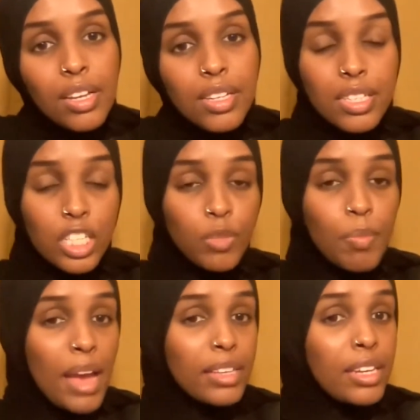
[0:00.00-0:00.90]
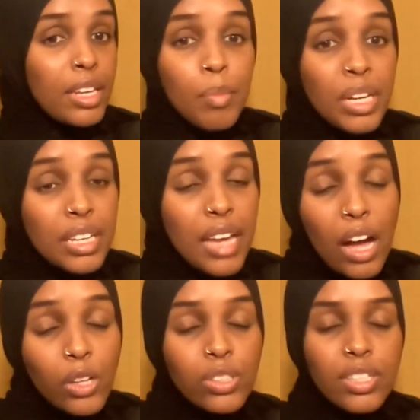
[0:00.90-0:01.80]
such magnanimity
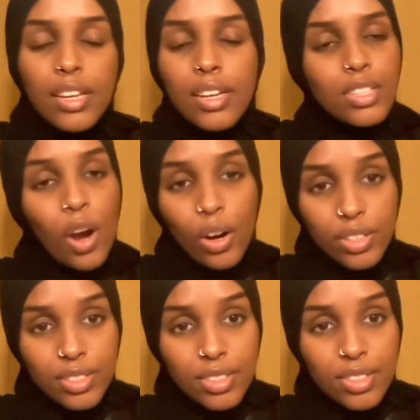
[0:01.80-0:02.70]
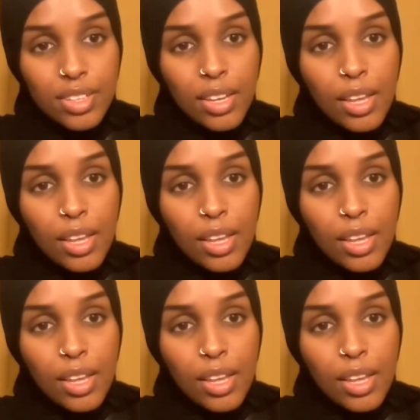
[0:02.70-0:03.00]
held in its hearts.